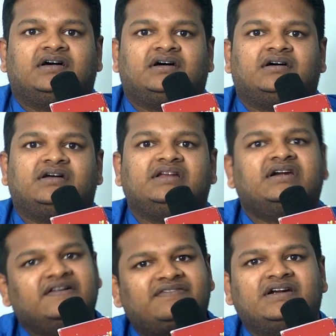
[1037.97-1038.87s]
in
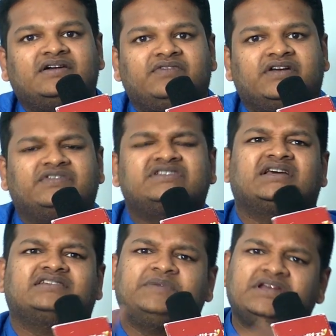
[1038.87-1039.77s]
a different way, which
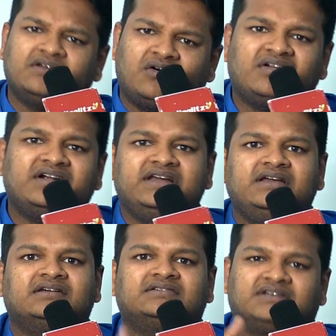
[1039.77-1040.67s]
has been
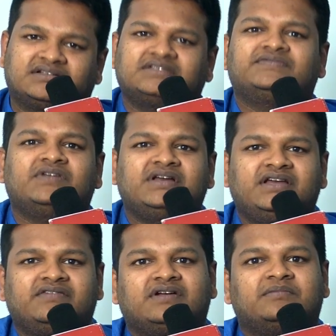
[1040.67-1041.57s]
already successfully
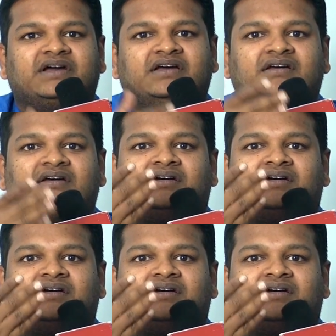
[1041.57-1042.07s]
given by